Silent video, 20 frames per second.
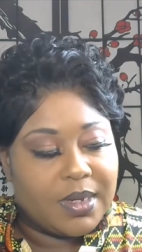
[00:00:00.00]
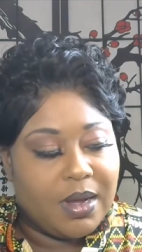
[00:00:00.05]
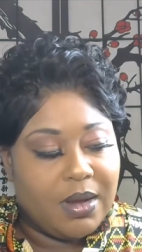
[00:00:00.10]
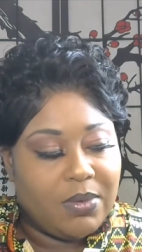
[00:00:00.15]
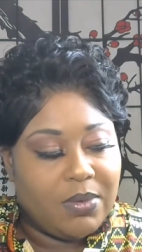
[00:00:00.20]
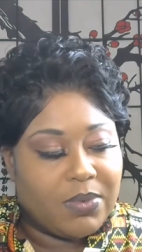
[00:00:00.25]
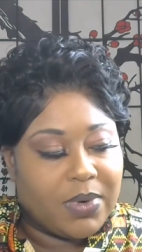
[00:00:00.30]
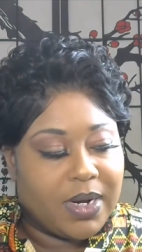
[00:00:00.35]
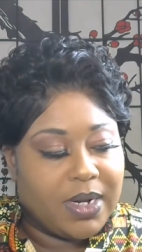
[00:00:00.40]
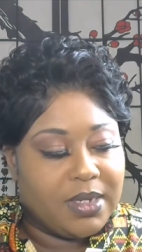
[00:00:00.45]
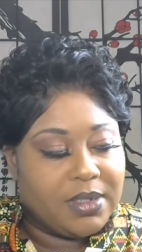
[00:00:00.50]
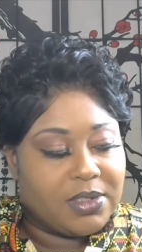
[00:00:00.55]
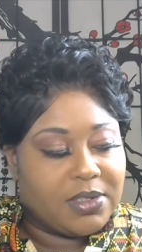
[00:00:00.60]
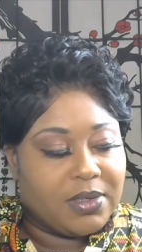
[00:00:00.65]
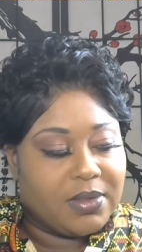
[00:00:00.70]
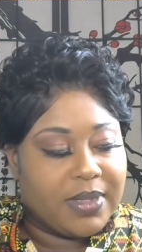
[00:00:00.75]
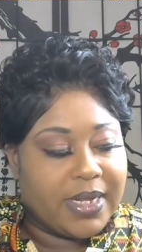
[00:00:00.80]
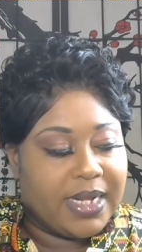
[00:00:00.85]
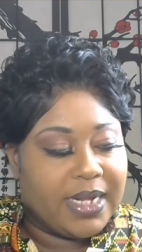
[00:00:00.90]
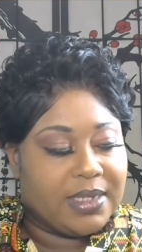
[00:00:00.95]
All right,
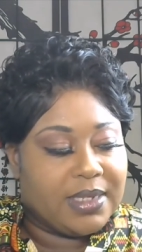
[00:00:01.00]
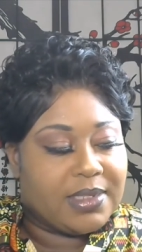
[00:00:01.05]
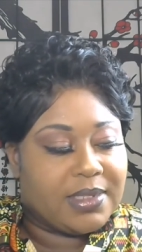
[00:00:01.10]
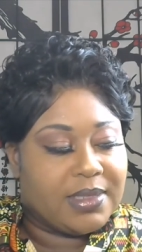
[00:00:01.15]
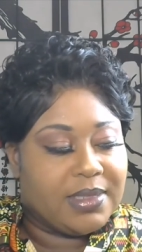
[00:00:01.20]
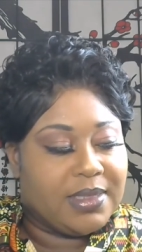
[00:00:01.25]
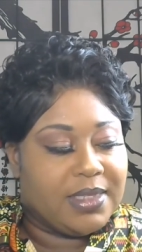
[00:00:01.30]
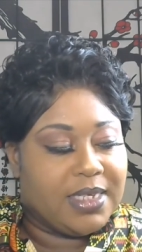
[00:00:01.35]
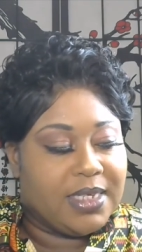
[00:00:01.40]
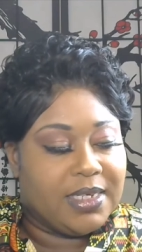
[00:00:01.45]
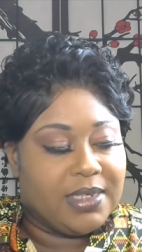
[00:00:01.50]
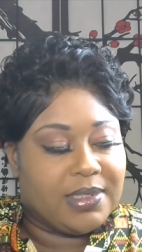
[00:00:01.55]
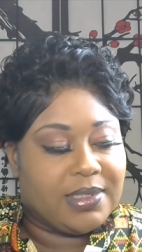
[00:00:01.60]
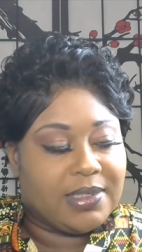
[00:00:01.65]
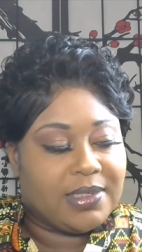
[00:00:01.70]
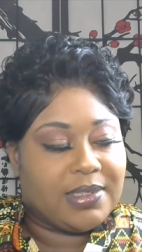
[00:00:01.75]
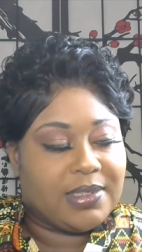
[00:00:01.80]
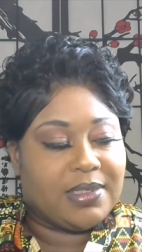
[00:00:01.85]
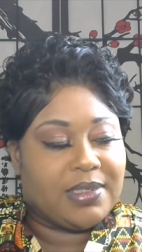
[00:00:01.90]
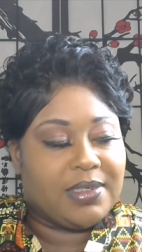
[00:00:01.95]
so that's
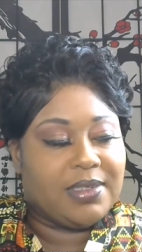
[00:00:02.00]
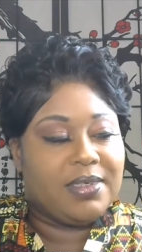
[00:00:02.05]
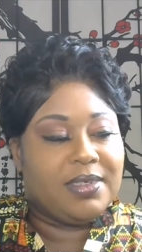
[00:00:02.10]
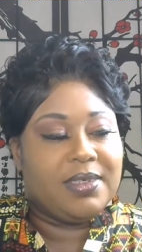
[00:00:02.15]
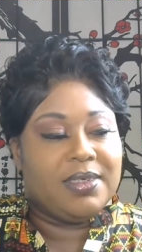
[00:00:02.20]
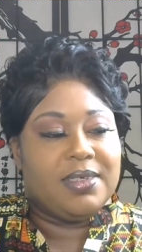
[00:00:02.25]
this.